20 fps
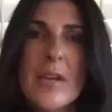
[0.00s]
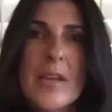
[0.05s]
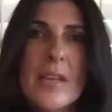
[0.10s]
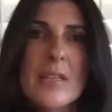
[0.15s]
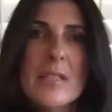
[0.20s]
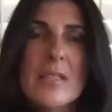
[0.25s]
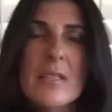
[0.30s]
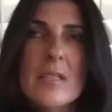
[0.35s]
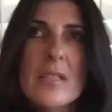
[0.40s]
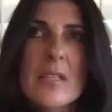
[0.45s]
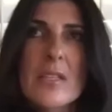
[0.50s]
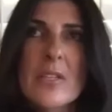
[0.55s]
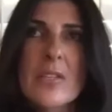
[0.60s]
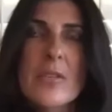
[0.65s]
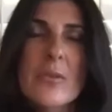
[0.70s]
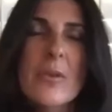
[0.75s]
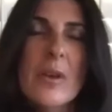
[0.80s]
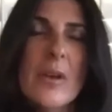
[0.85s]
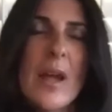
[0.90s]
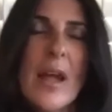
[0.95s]
And, you
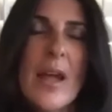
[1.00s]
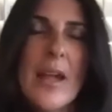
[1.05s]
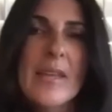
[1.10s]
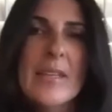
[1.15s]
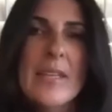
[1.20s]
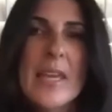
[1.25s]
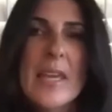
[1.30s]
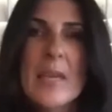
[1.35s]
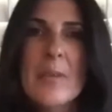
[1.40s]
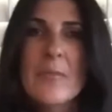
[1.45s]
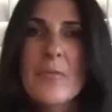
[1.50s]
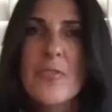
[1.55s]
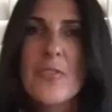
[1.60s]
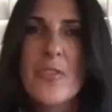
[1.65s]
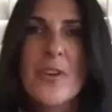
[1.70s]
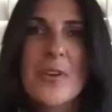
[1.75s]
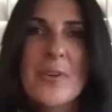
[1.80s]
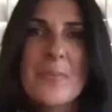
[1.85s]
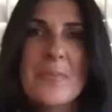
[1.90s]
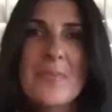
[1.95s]
know, I came
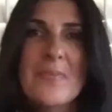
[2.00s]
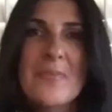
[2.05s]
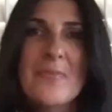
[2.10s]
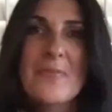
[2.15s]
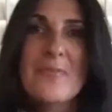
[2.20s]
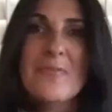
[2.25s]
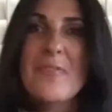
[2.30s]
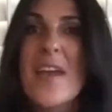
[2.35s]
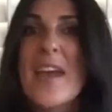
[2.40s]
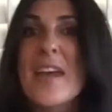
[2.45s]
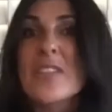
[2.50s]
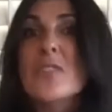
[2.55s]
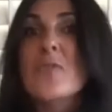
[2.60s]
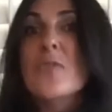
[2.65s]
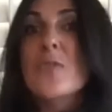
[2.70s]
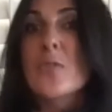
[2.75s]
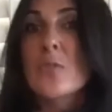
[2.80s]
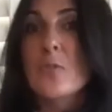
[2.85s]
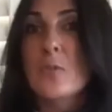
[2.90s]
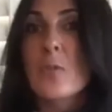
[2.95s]
from
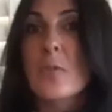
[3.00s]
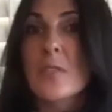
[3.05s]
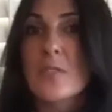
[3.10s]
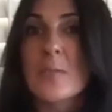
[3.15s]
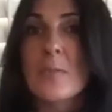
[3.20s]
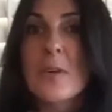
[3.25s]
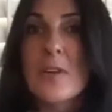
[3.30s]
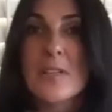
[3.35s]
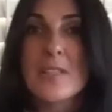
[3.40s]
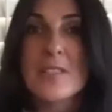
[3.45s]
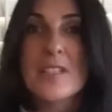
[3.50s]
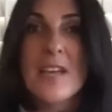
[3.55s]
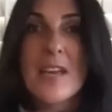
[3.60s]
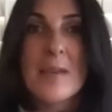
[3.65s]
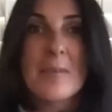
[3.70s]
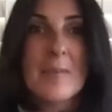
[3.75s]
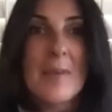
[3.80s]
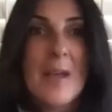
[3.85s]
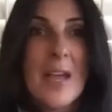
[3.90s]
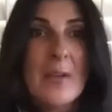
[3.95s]
fast food once upon a
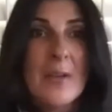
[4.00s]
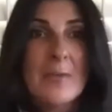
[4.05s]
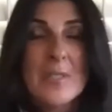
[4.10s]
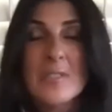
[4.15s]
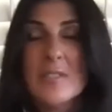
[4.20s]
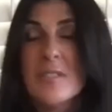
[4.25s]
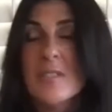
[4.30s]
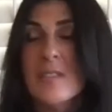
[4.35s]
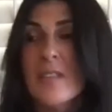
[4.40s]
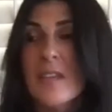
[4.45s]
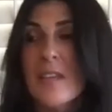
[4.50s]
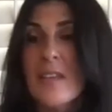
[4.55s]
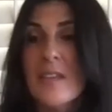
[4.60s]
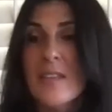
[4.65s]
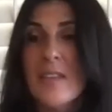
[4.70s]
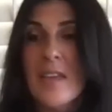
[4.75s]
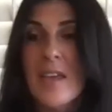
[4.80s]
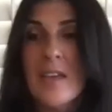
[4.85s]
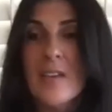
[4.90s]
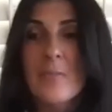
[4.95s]
time. I was the
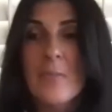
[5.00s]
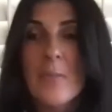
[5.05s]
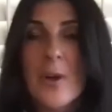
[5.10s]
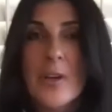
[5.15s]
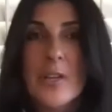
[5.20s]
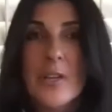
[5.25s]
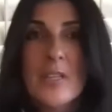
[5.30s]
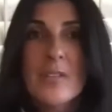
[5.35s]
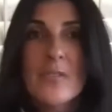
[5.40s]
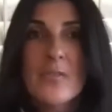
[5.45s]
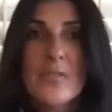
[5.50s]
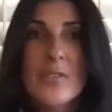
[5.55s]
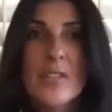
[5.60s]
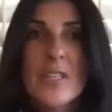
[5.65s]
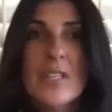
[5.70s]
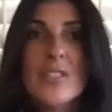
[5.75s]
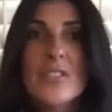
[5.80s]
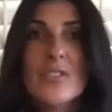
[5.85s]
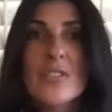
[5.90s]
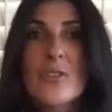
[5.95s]
head of marketing for the
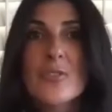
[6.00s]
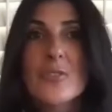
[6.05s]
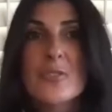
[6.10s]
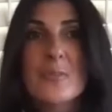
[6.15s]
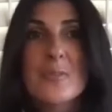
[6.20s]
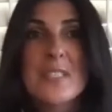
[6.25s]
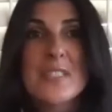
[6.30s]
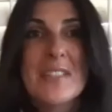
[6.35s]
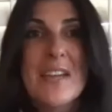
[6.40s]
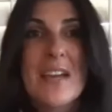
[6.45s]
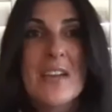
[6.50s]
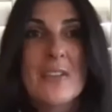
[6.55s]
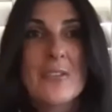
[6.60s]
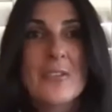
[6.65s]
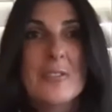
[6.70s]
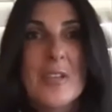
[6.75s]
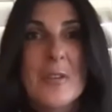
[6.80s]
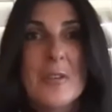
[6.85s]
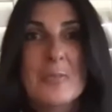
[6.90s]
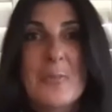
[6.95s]
East Coast of
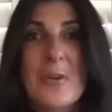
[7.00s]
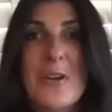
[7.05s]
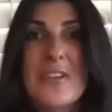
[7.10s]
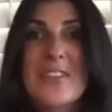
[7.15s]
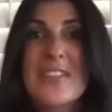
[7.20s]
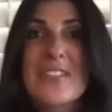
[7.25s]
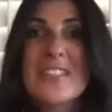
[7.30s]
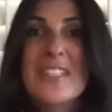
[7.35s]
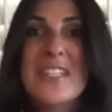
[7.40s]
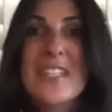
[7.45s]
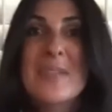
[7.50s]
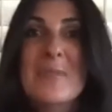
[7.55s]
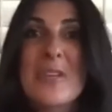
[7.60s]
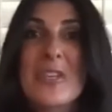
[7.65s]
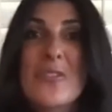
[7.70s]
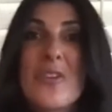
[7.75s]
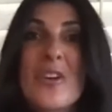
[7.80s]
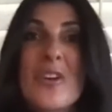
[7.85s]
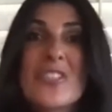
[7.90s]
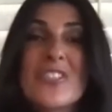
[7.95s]
McDonald's. I was part of the team
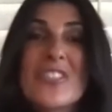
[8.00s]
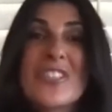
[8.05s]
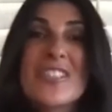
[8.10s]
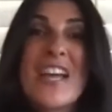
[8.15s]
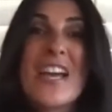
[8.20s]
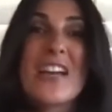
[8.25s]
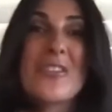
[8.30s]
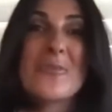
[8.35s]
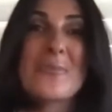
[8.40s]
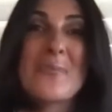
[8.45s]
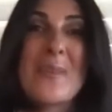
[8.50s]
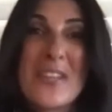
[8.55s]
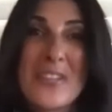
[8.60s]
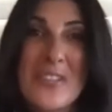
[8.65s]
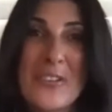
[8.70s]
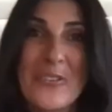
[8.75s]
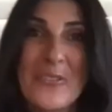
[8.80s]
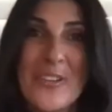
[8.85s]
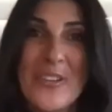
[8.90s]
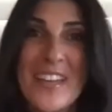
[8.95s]
that launched the dollar
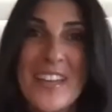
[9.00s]
menu.